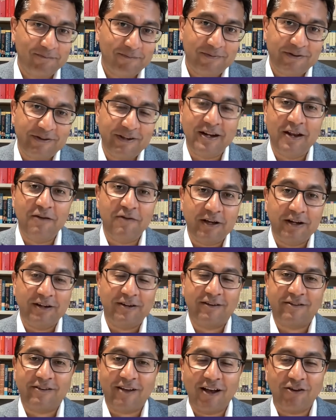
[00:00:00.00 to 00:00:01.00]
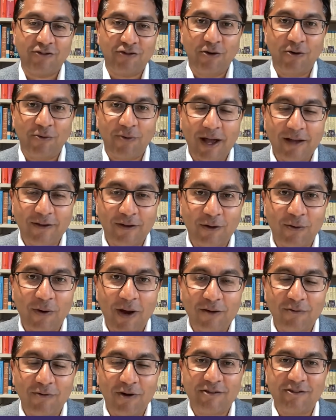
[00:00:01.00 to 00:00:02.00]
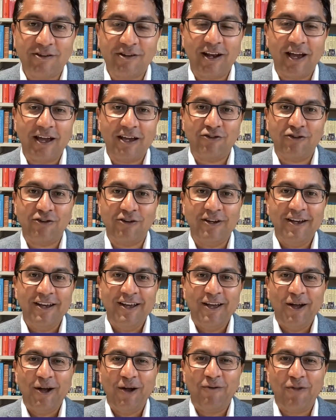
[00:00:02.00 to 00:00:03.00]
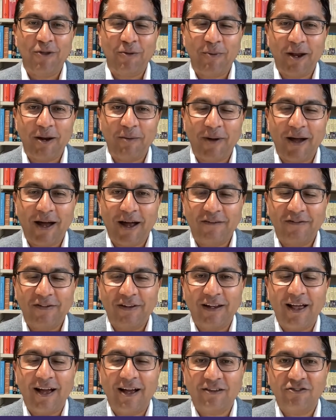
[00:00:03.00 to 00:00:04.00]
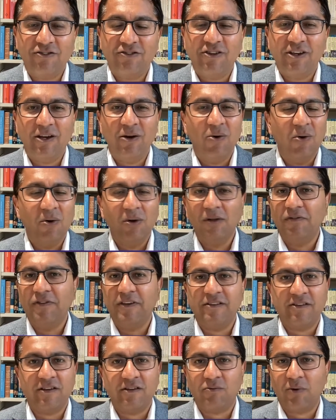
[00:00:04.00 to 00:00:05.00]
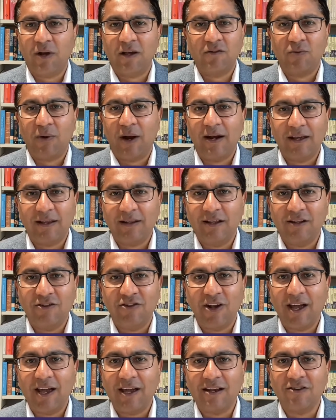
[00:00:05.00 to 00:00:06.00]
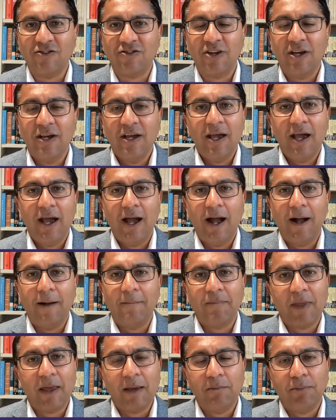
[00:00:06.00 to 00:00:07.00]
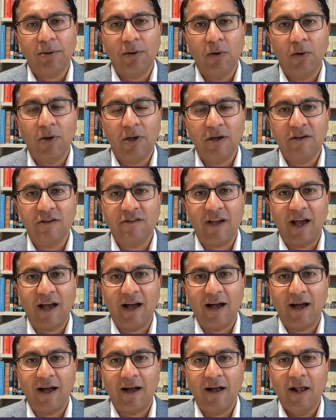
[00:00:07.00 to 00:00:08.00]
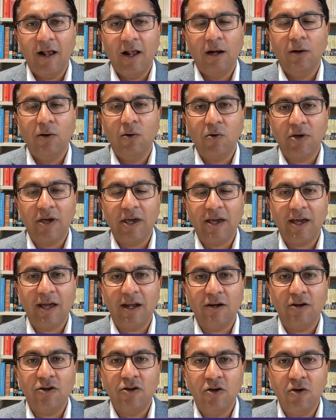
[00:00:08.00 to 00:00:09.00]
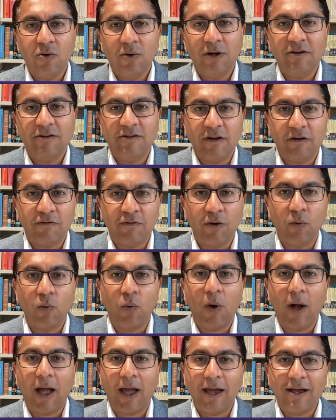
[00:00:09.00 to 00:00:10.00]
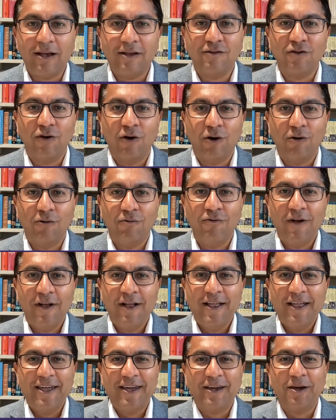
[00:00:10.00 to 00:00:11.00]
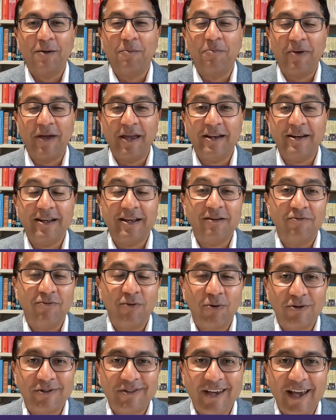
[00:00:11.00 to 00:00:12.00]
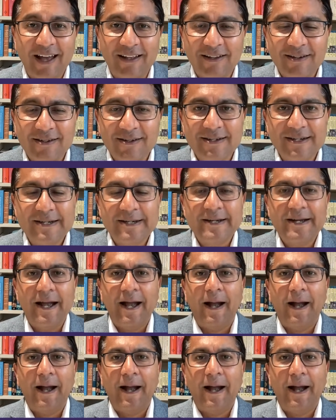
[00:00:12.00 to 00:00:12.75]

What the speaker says: that significant discussion around the Great Resignation over the better part of the last year, all of this has radically changed. Employers are looking at new and different ways of competing for talent.